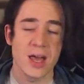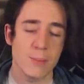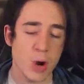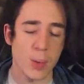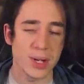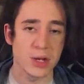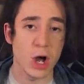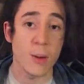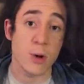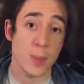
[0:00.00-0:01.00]
probably
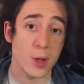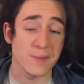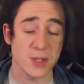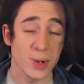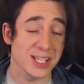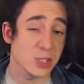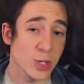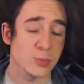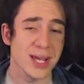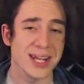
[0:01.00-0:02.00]
not, probably opt for someone like
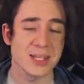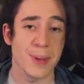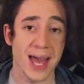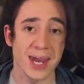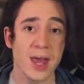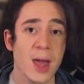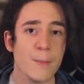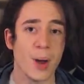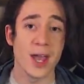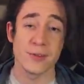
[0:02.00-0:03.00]
Switchblade as a ban,
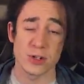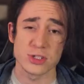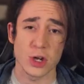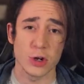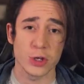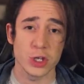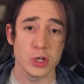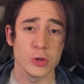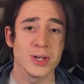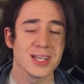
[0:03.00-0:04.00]
but if you're in solo queue,
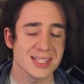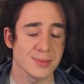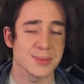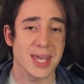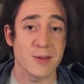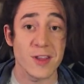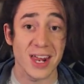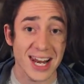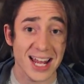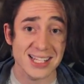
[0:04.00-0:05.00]
sometimes getting rid of that
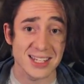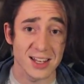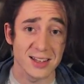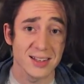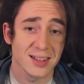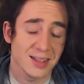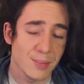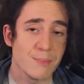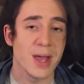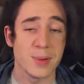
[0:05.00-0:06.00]
Lancer
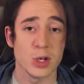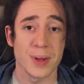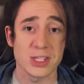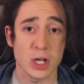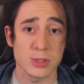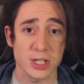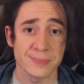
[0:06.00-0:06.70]
may be your best option.